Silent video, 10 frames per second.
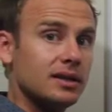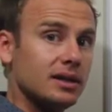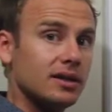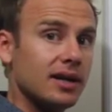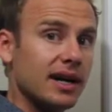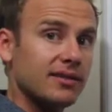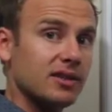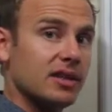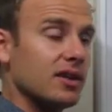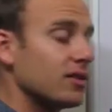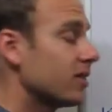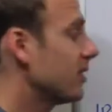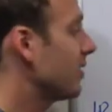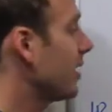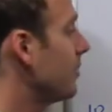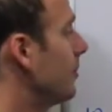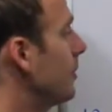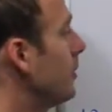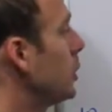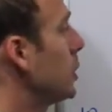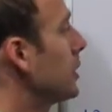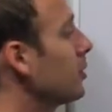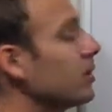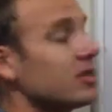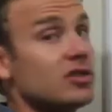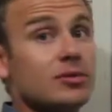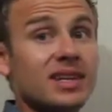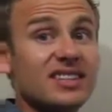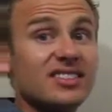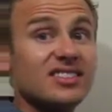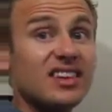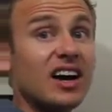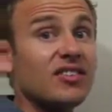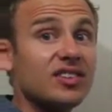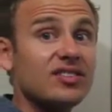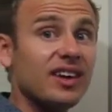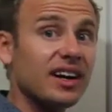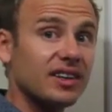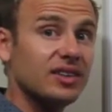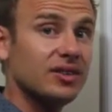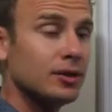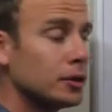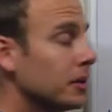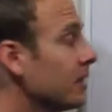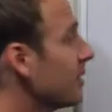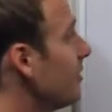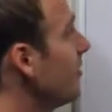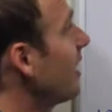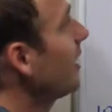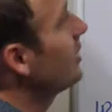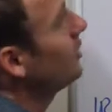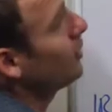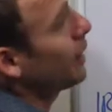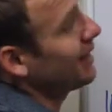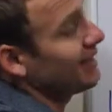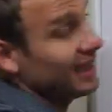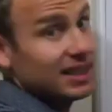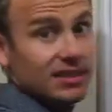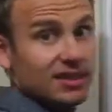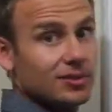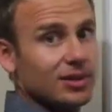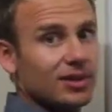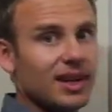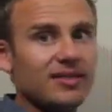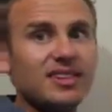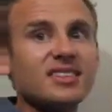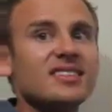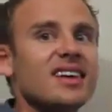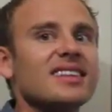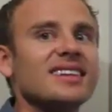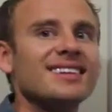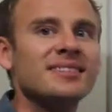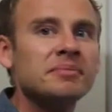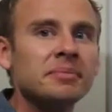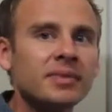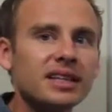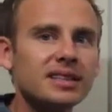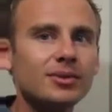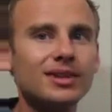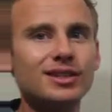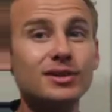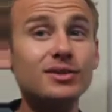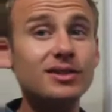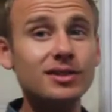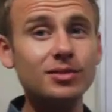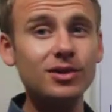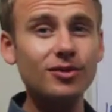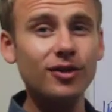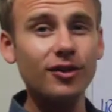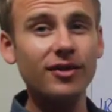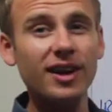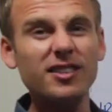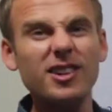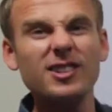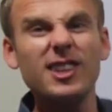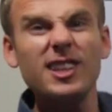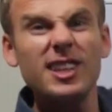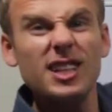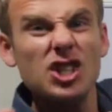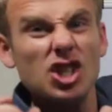year after the other, the same. We'll assume that salvage value, the value at the end of the computer life, is nothing. Let's say we're going to use this computer for 5 years and then